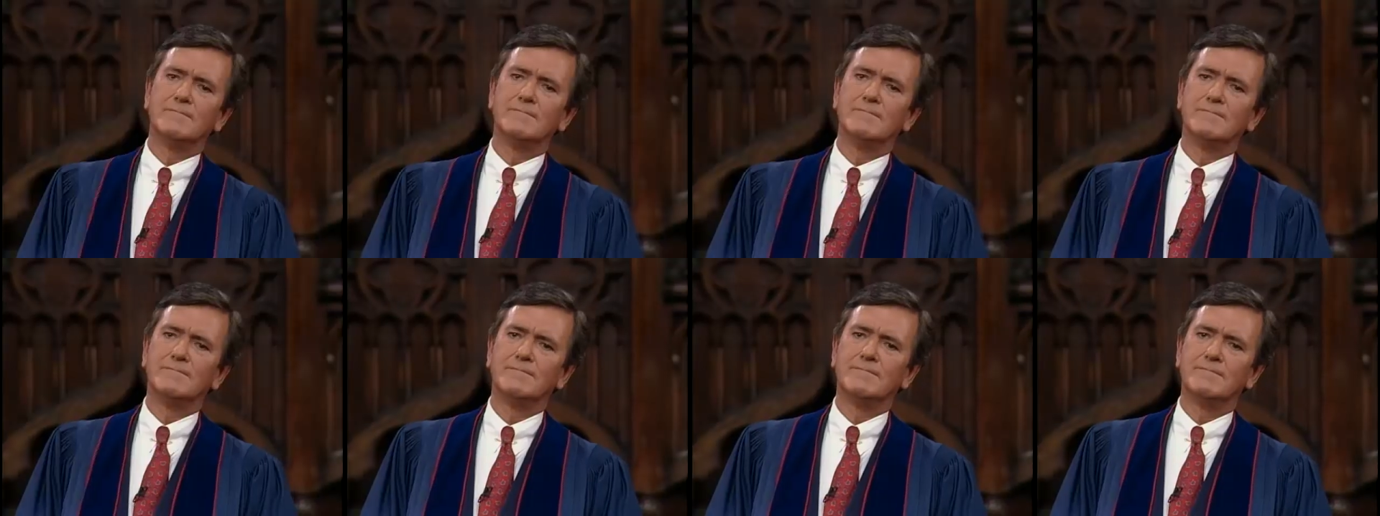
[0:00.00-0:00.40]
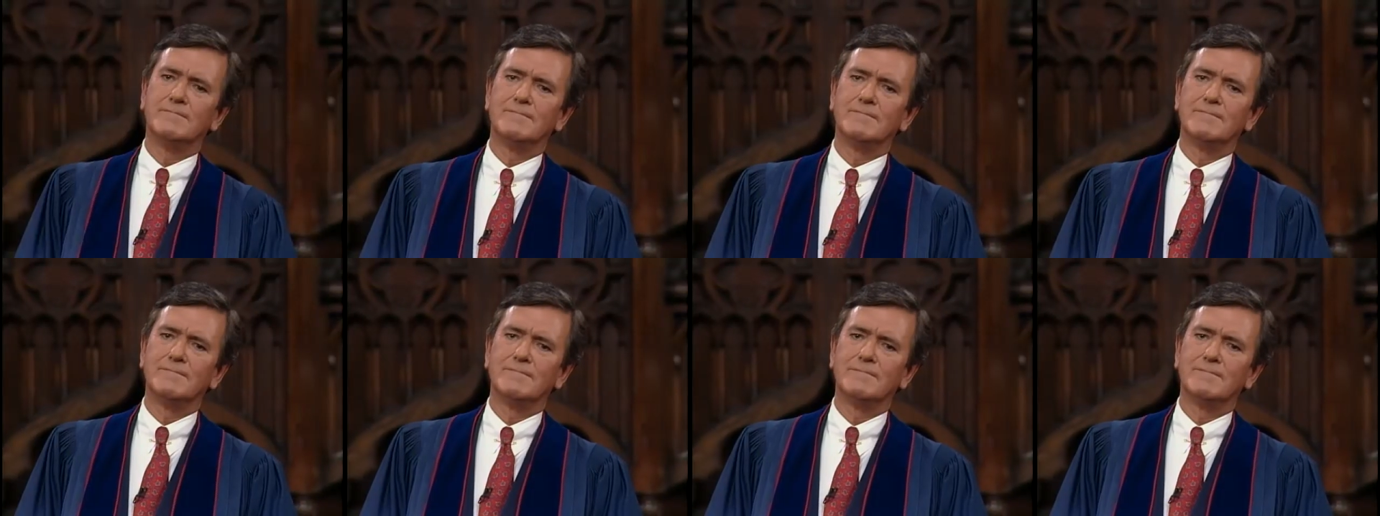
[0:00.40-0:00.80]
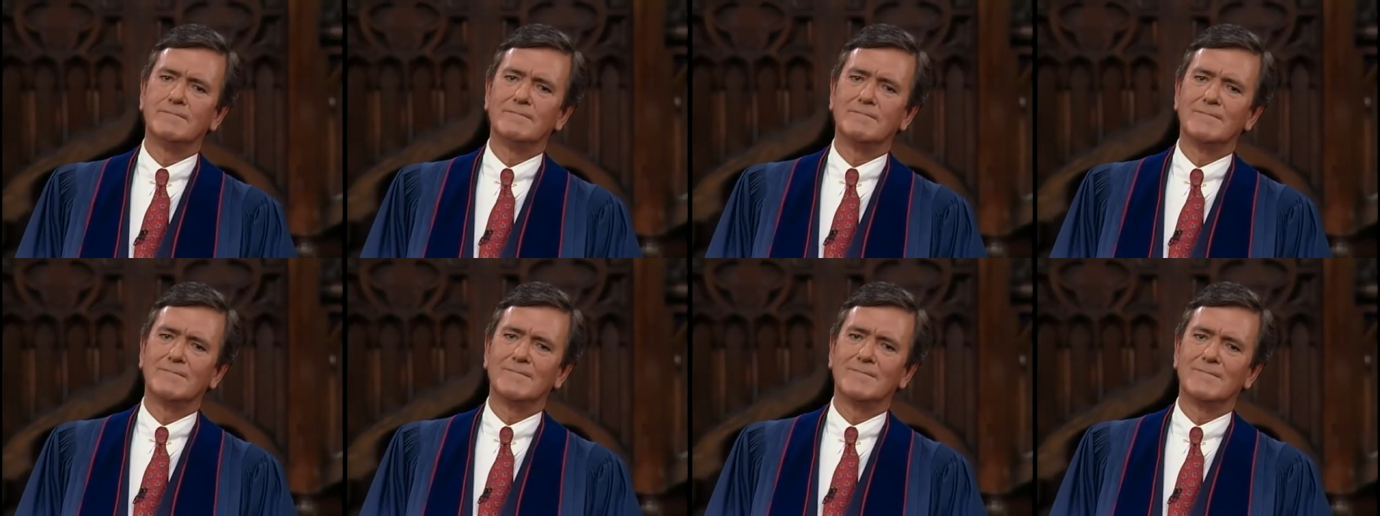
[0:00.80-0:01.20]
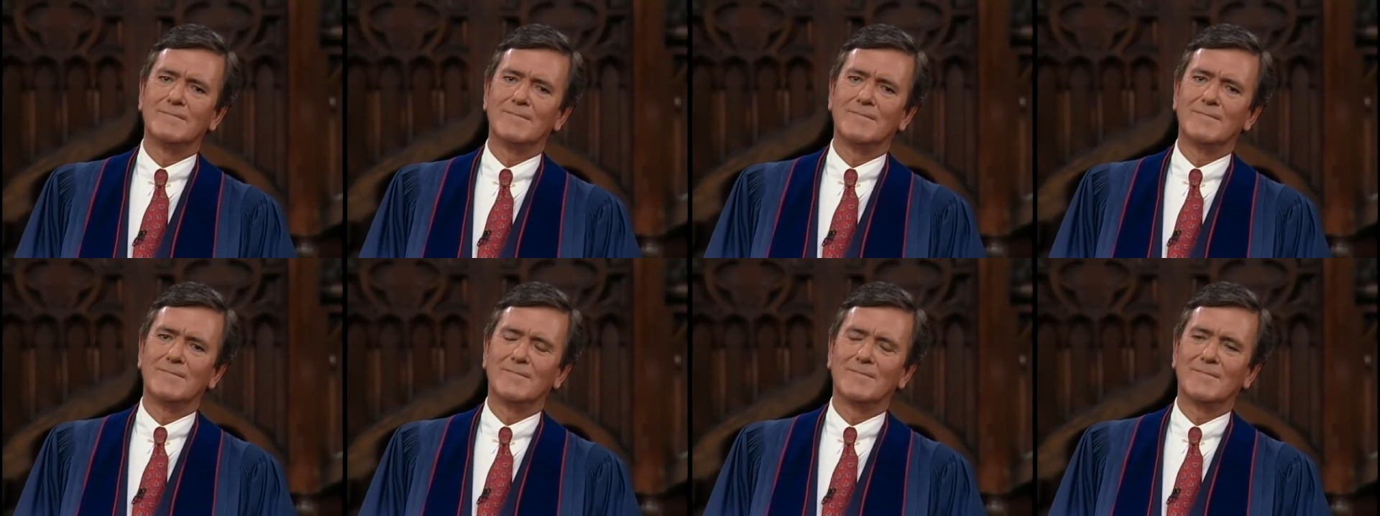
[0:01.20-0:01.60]

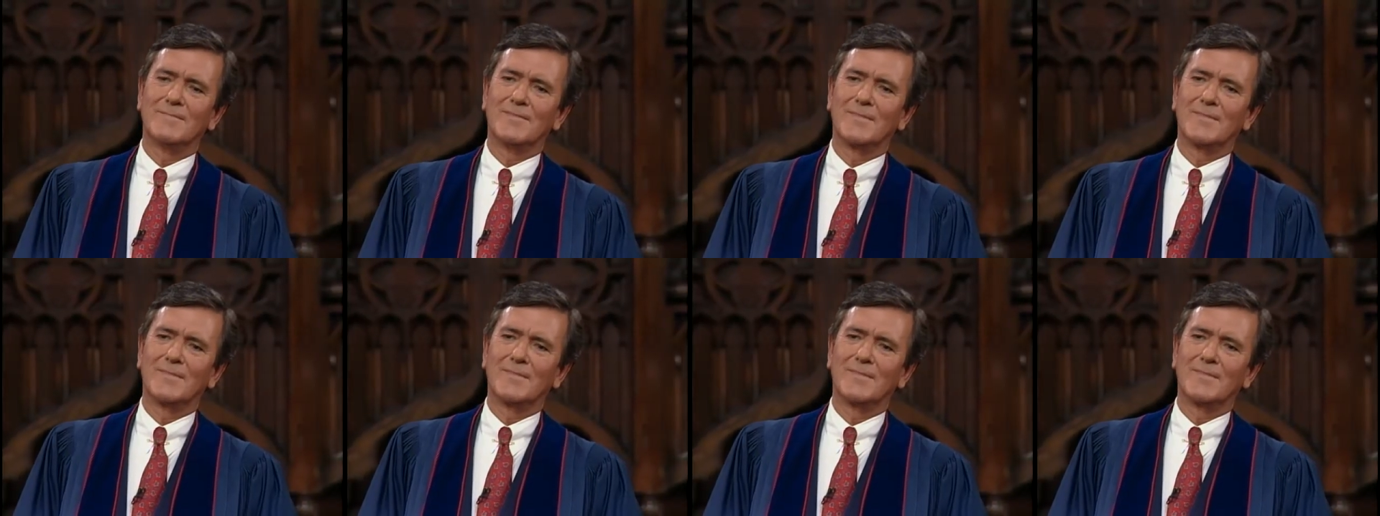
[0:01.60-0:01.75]
Nobody speaks.